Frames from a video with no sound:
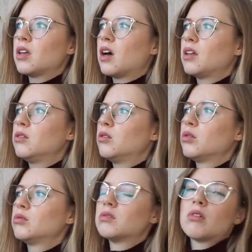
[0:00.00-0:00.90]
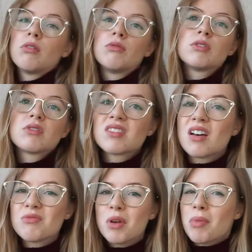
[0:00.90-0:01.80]
I don't
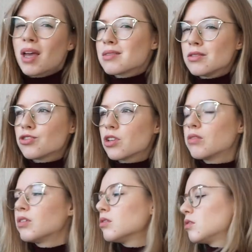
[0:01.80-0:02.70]
overstuff my bags in general.